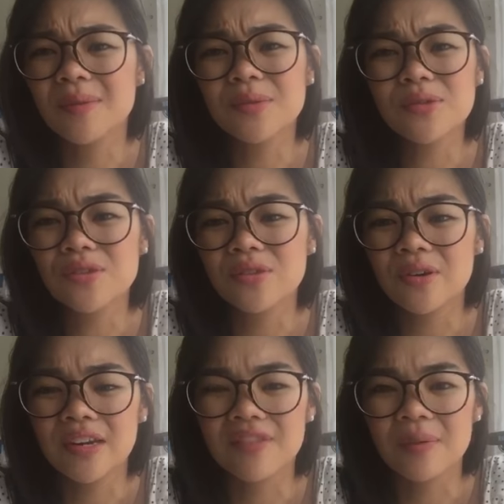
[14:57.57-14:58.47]
I'm so
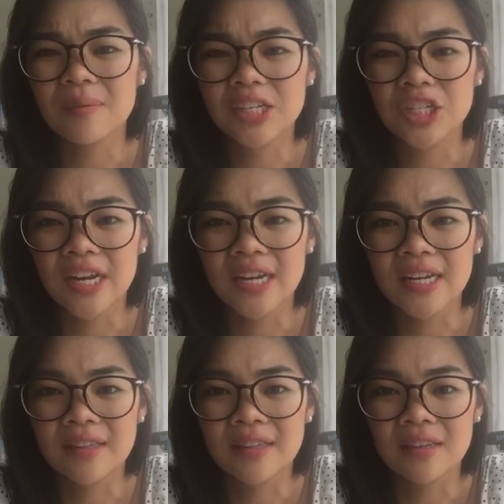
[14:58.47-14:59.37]
sorry if I'm like shaking
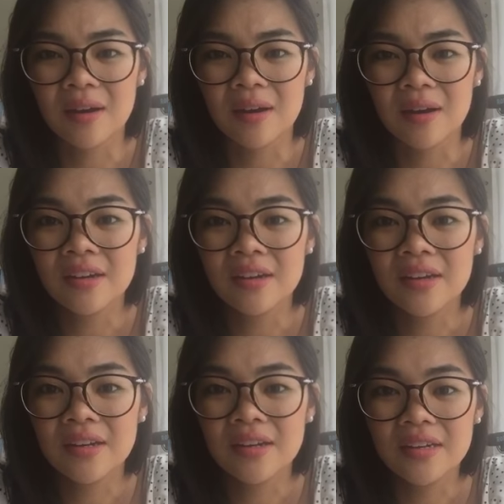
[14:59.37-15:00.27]
the camera
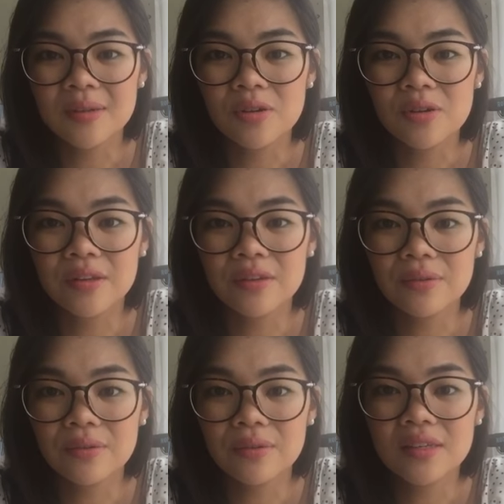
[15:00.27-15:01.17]
as I'm going
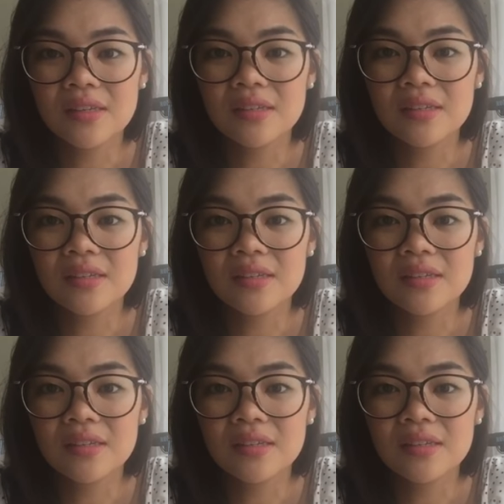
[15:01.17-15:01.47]
through this.